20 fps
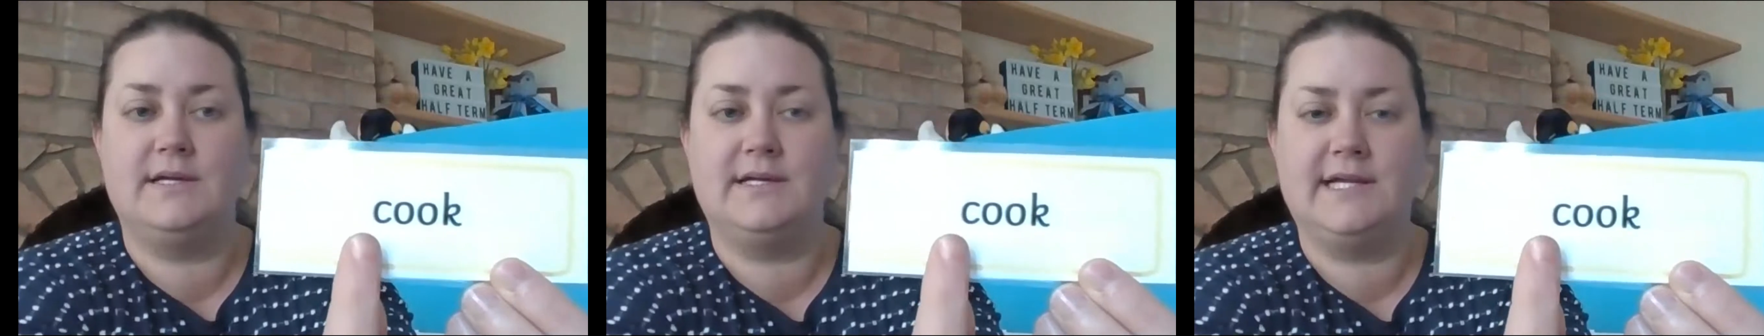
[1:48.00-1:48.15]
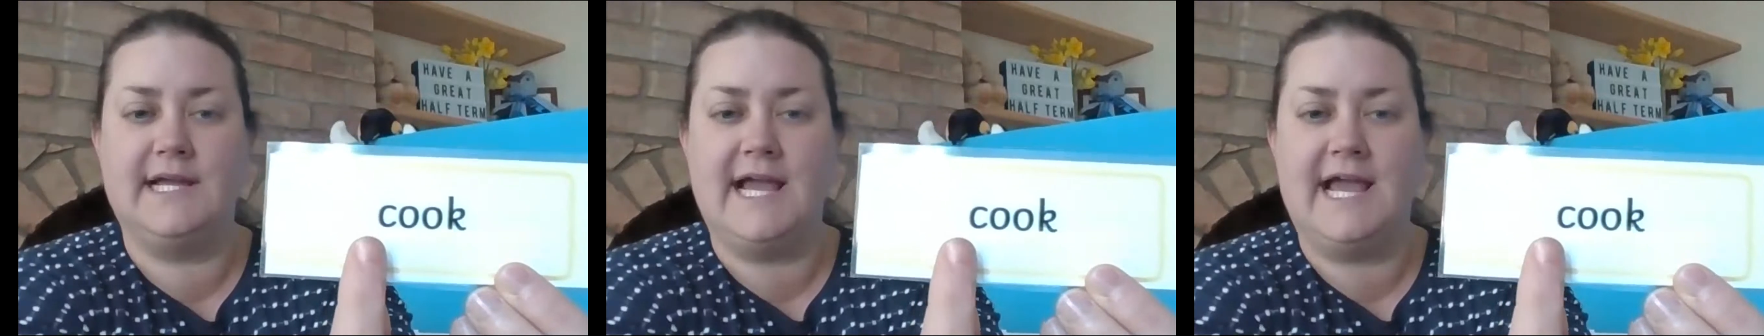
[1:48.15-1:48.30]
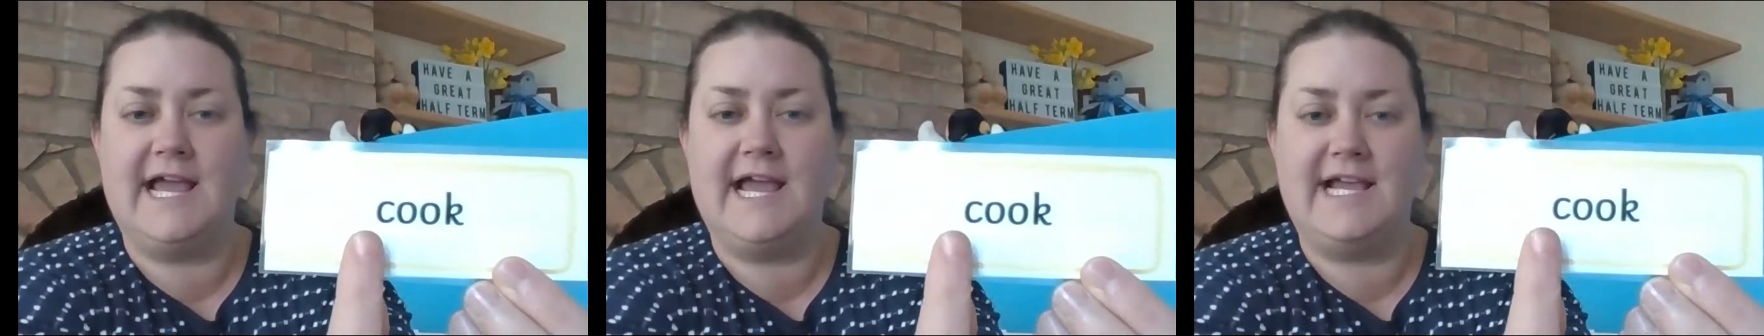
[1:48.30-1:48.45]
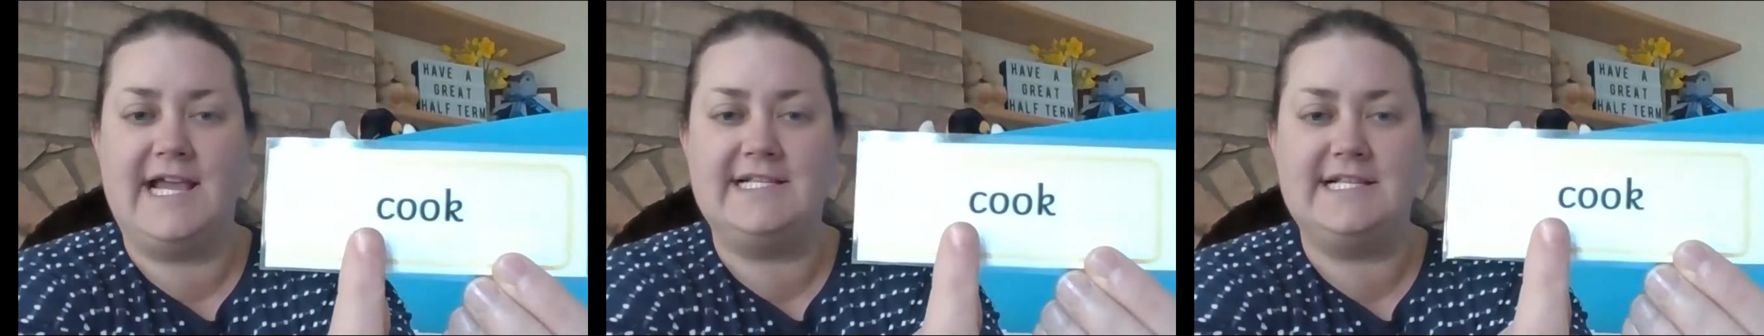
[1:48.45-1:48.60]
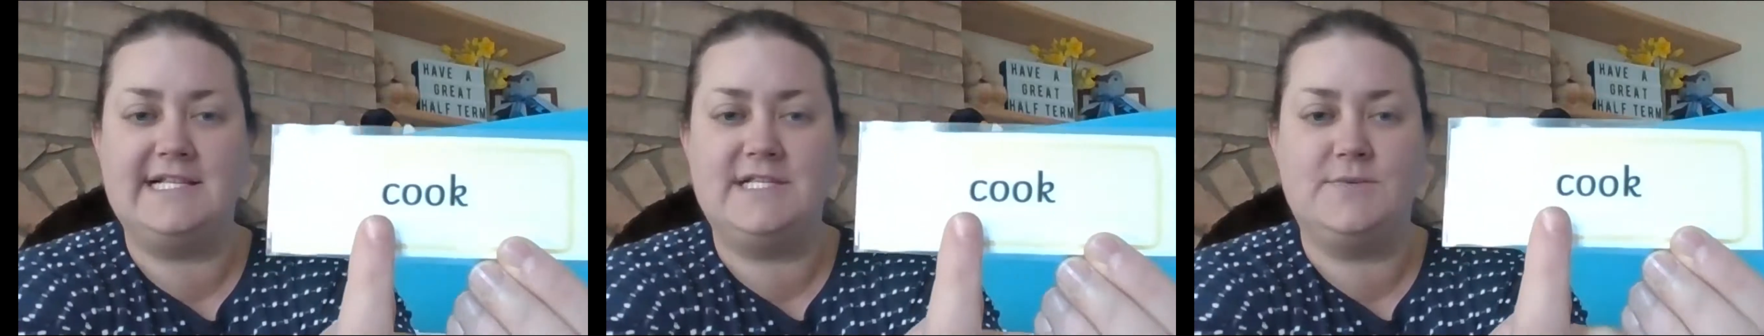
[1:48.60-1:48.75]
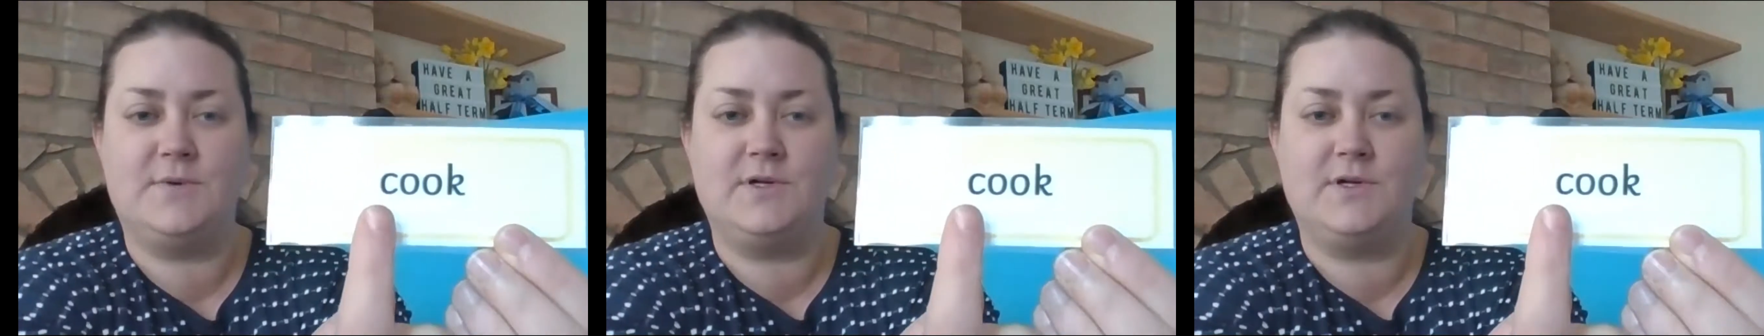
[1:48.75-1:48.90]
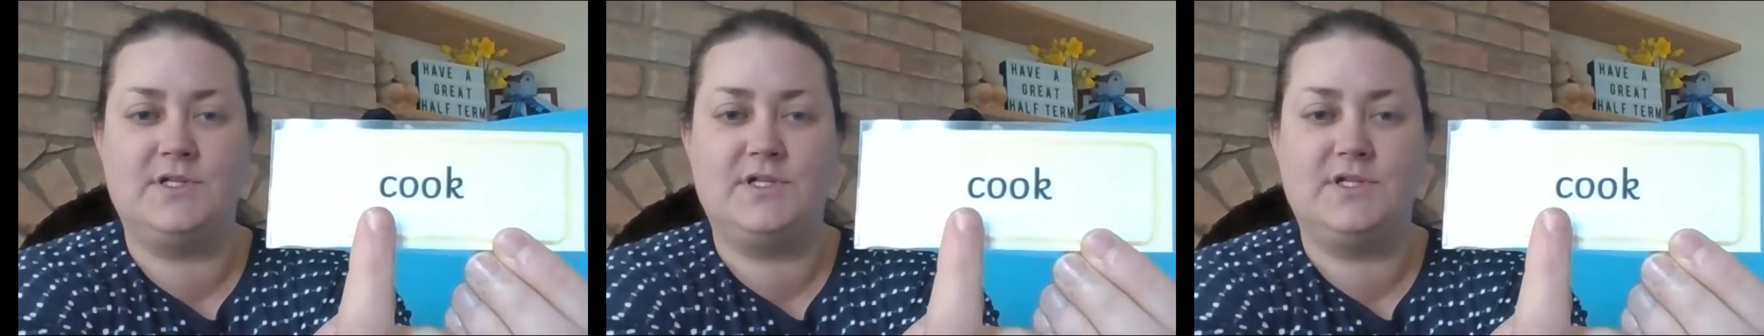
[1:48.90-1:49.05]
Okay, is
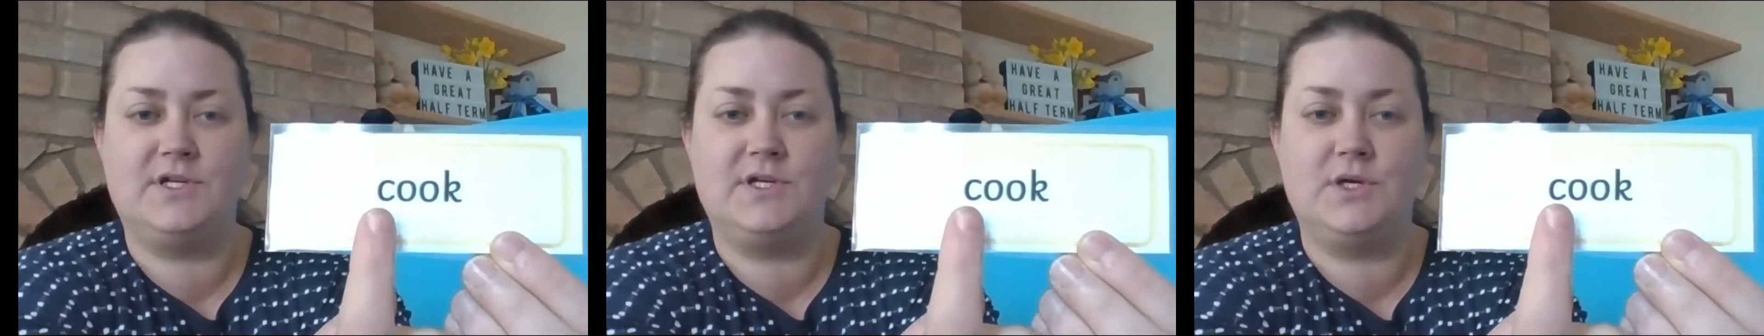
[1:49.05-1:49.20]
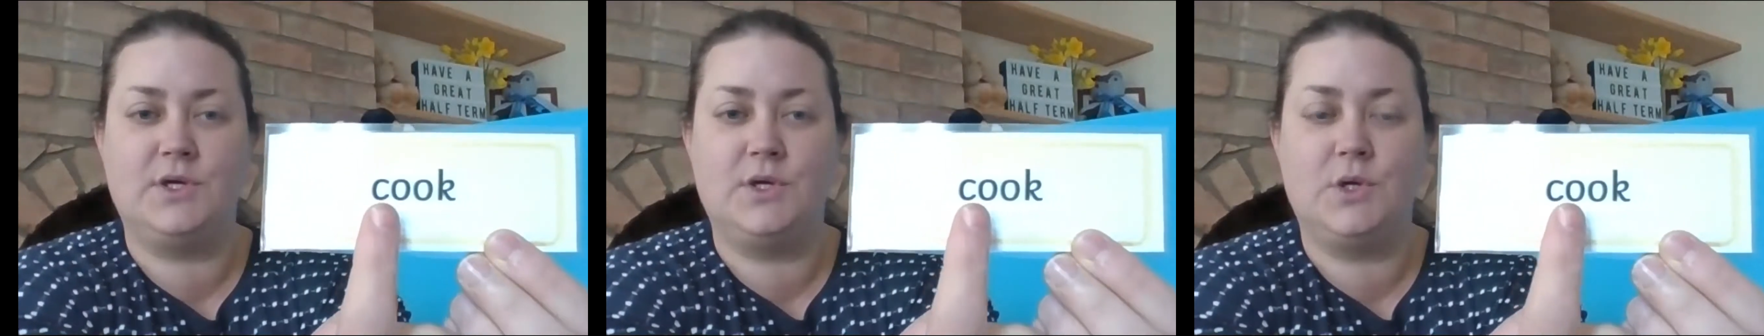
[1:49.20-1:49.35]
this one